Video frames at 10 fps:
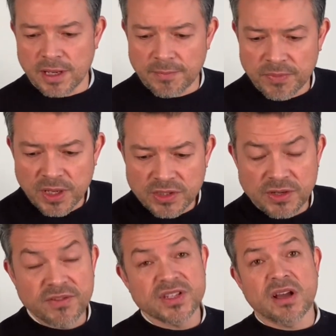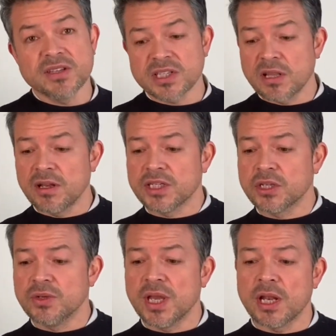So if it's going slightly too
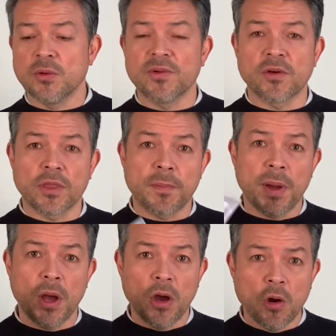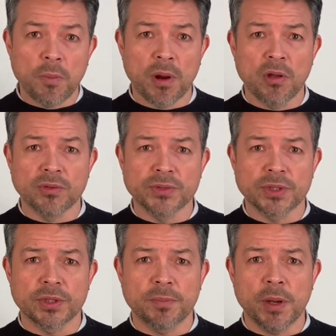yellow, we've got the Pearl Blonde. The
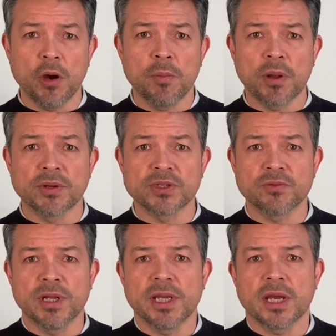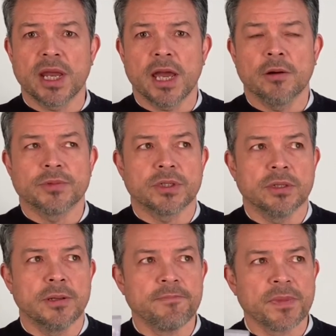Pearl Blonde is really going to help to
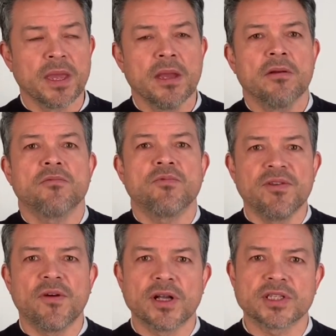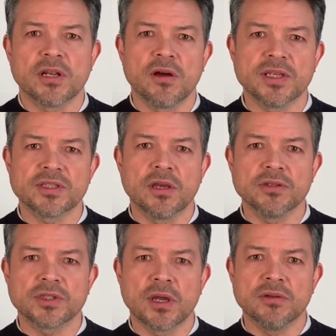revitalise those
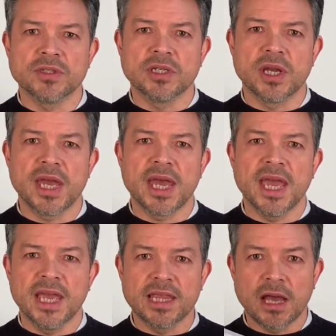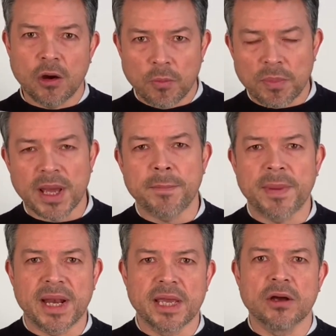tones in your hair in that old black
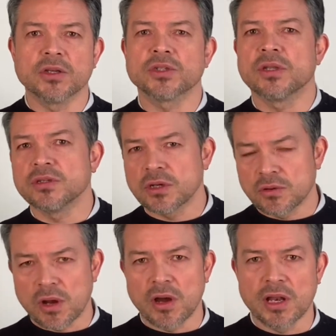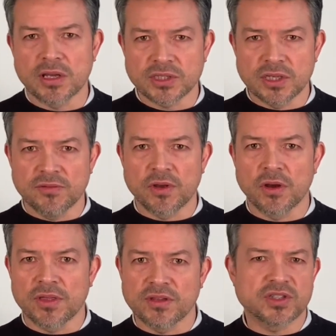balayage or those old highlights that you've got that are
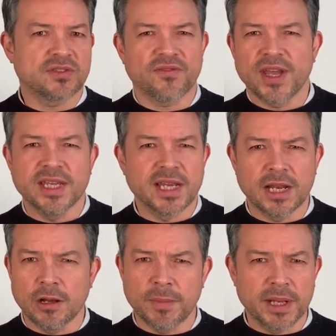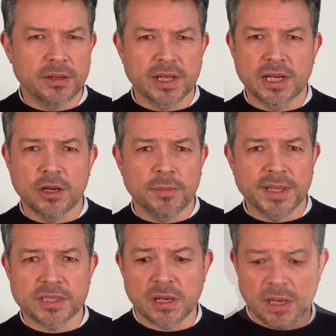just fading a little bit, looking a little bit
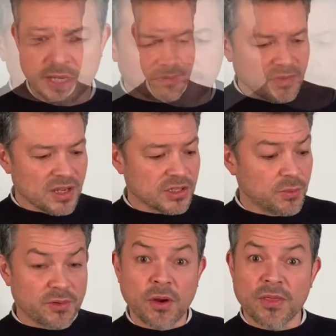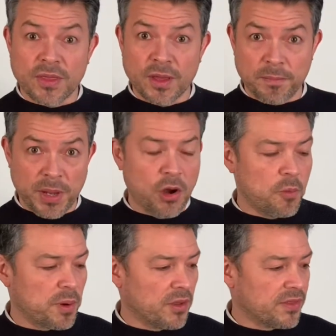tired. So we've got the Pearl
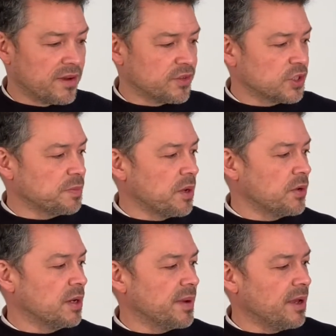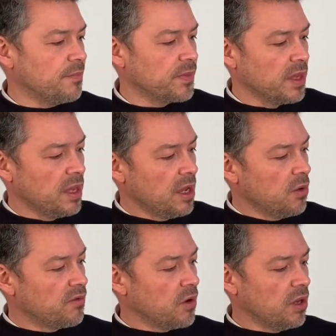Blonde that I've just spoken about. We've
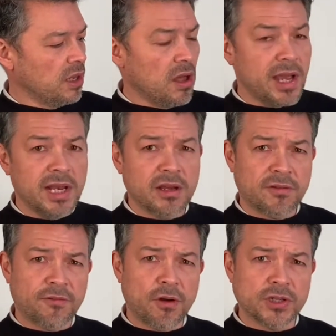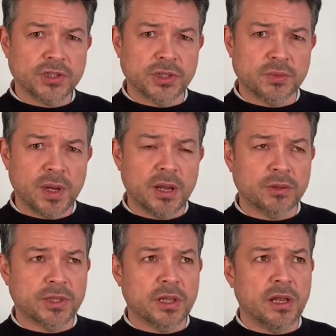got Lilac Frost as well. So the
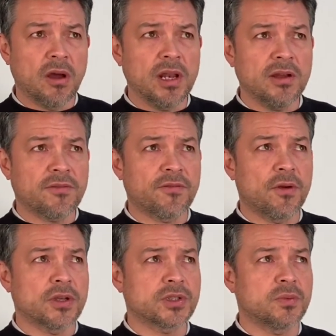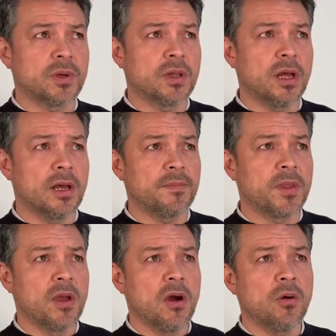Lilac Frost will
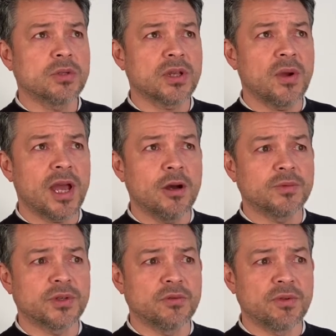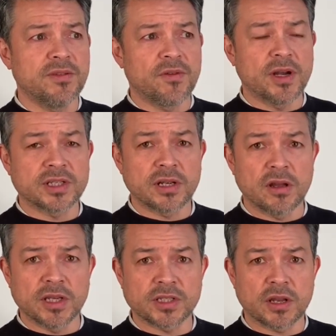also help to revitalise
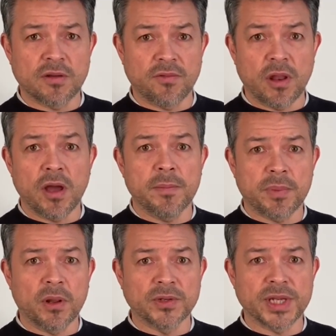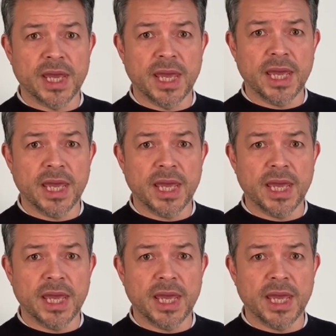kind of light blonde hair.